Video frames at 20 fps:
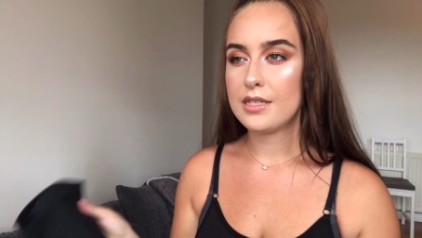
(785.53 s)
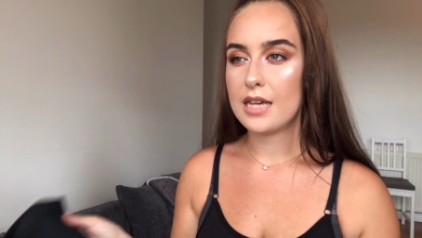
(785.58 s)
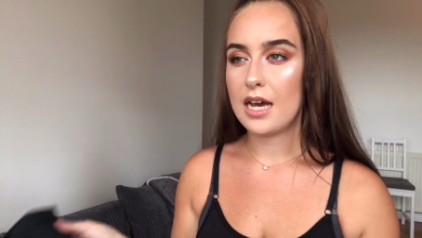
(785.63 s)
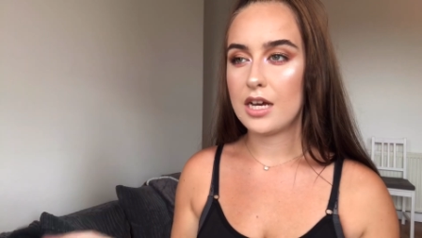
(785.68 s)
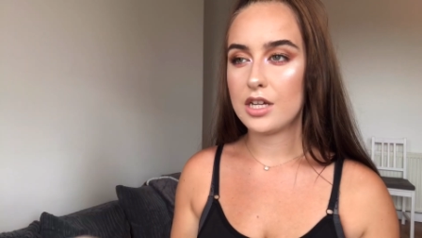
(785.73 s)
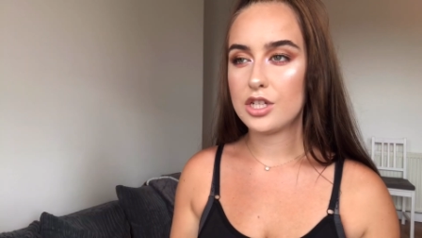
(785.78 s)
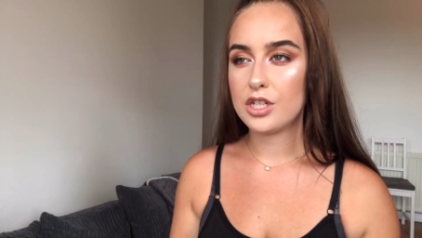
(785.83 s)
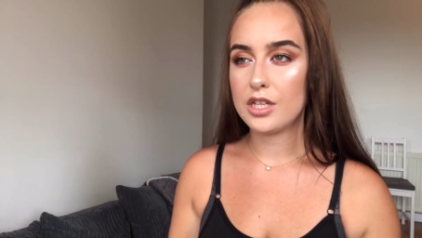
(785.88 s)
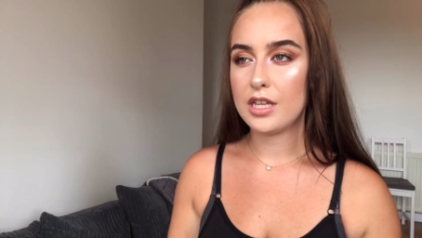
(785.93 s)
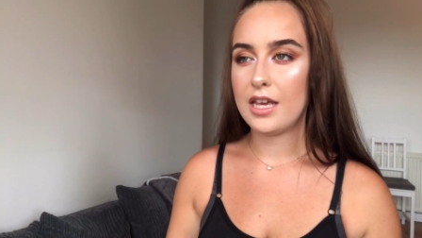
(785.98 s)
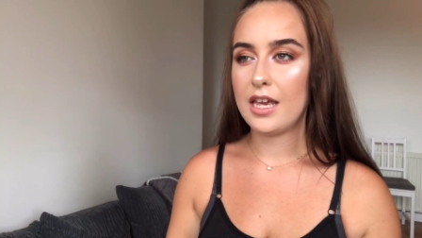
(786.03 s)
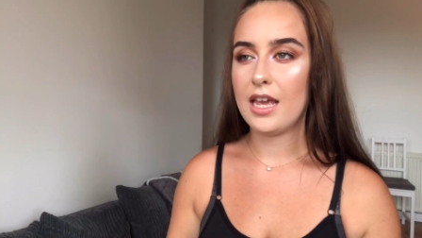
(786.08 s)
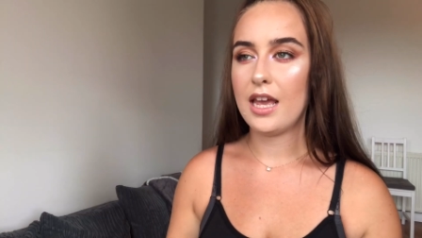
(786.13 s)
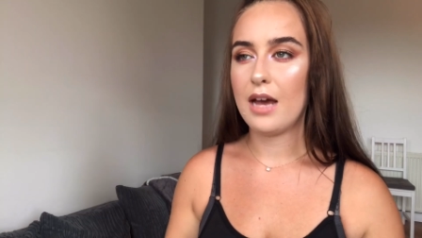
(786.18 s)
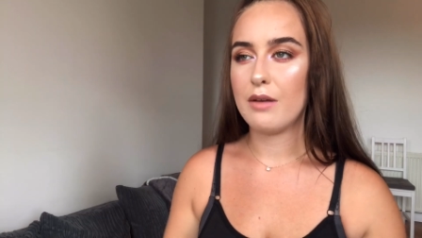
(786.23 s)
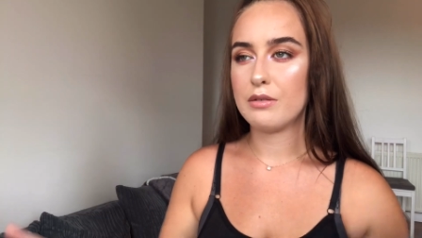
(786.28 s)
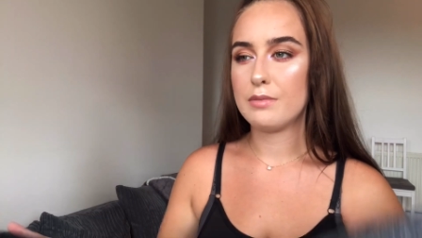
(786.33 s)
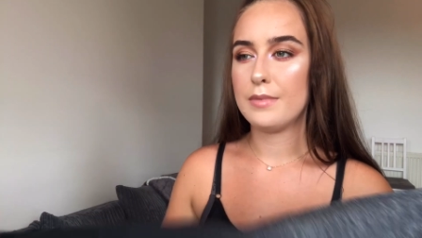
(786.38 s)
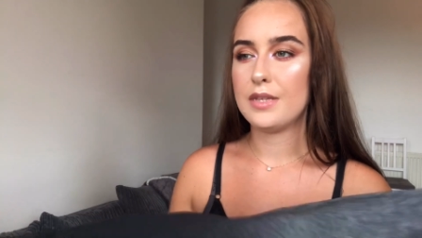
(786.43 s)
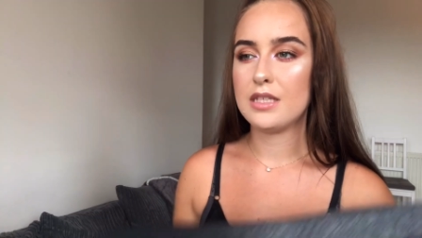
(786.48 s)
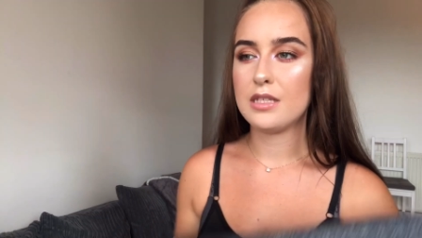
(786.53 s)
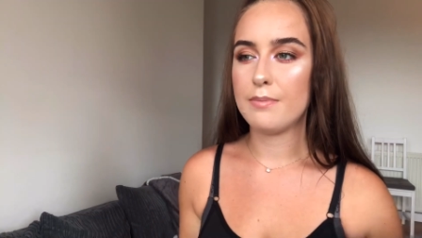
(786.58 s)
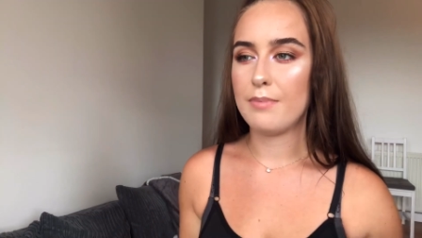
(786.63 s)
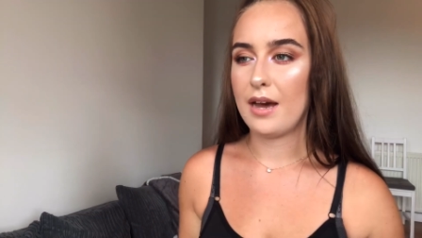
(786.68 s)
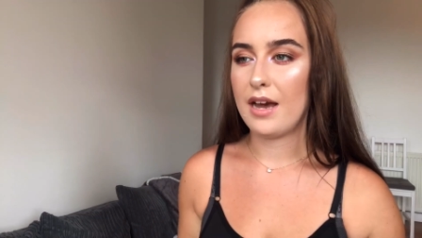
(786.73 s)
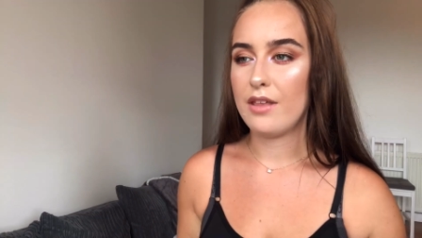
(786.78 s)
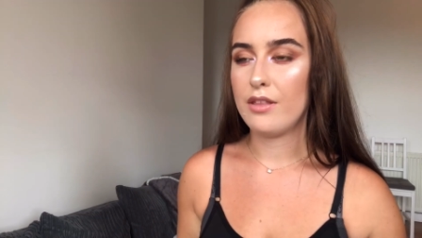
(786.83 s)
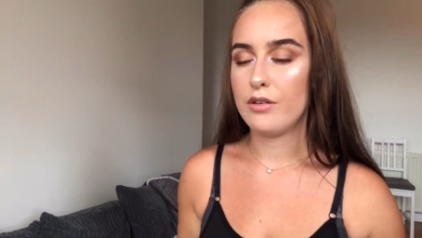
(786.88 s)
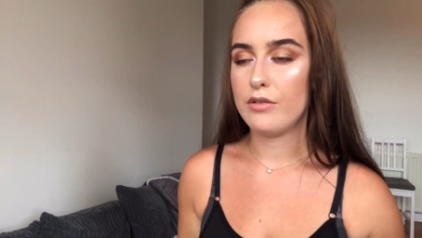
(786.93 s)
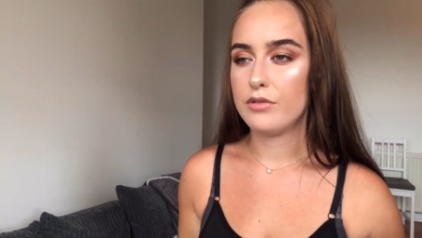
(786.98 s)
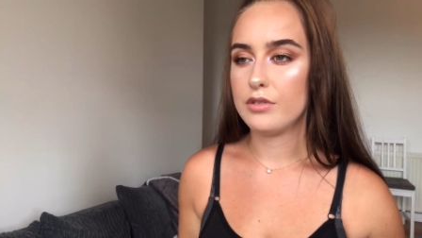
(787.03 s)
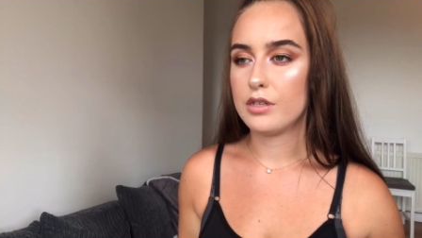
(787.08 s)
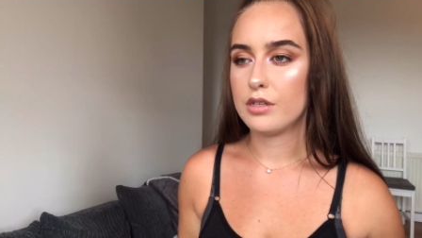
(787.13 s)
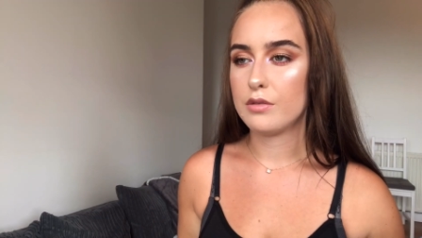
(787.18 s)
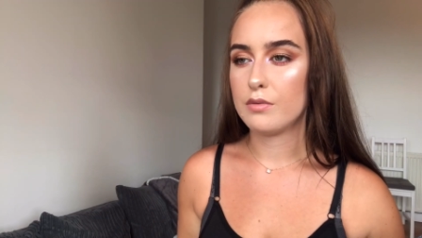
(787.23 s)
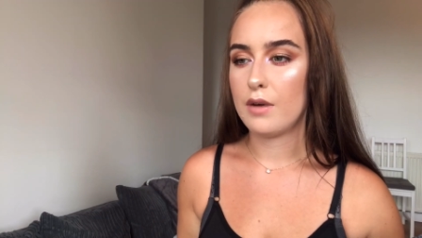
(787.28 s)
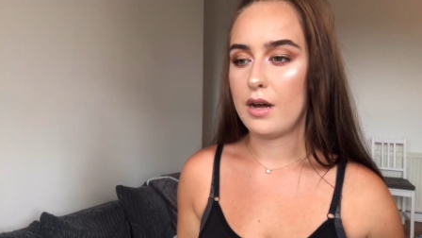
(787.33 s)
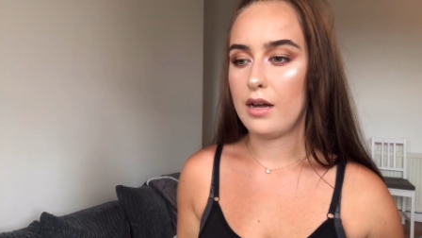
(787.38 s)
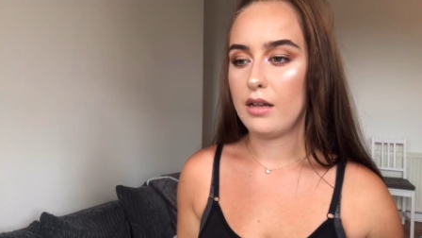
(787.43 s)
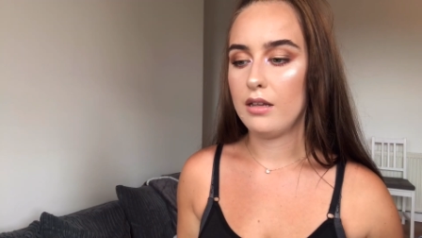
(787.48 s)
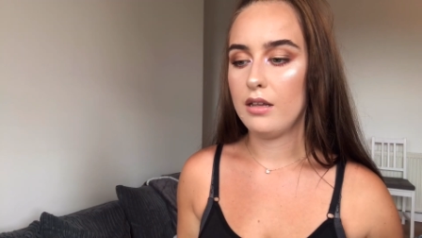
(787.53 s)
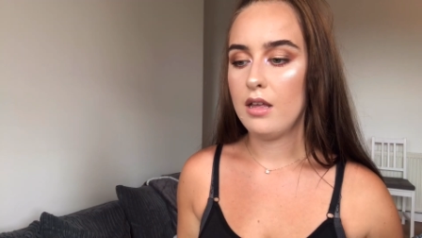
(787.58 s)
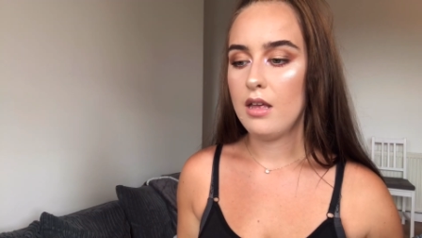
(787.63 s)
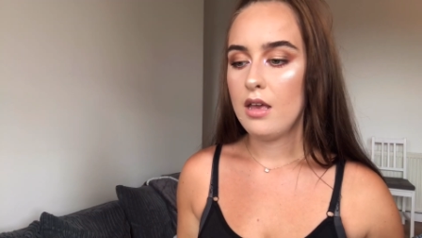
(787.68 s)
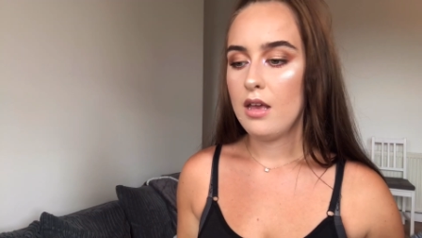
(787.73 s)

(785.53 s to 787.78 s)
Actually, I was meant to buy those as well,